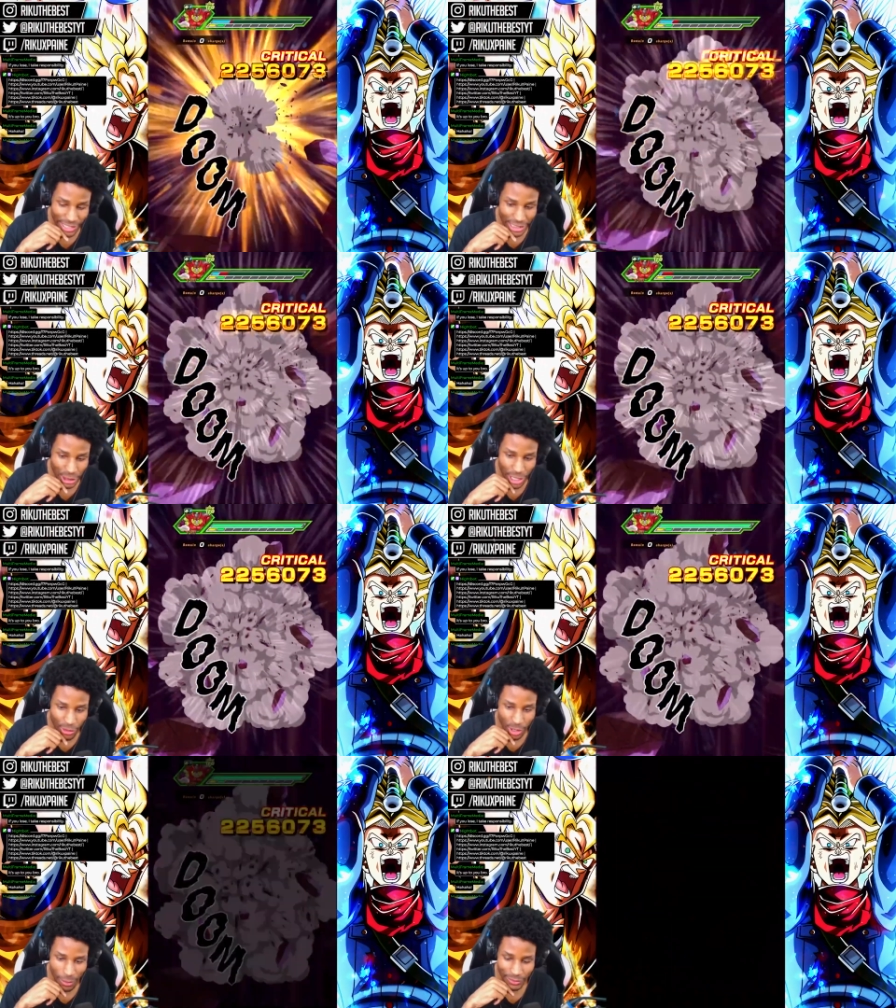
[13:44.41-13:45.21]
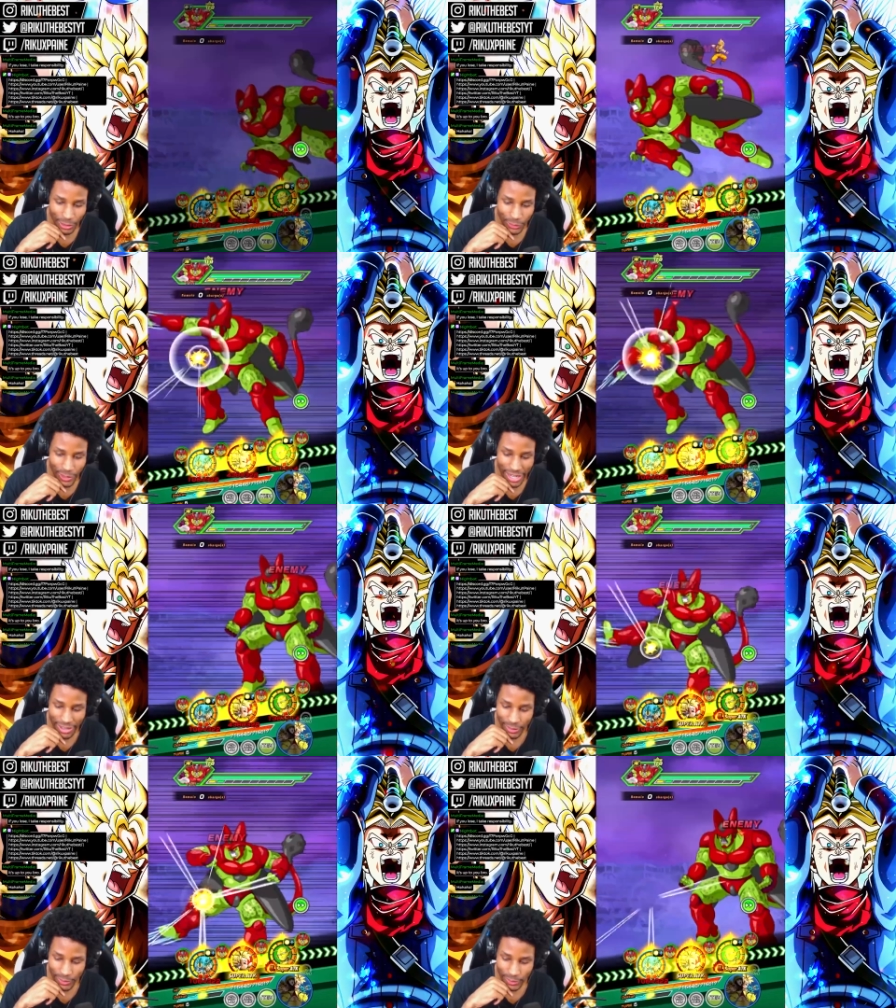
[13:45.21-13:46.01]
He joggled him off the
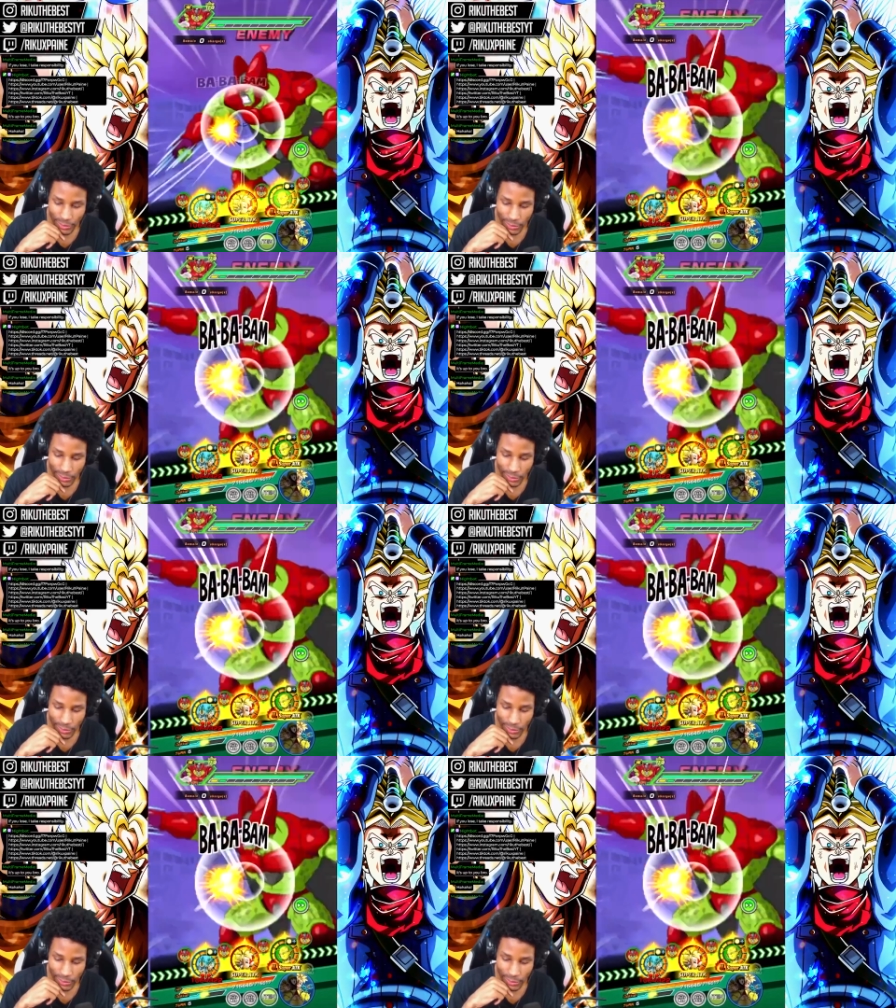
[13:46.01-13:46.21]
ground.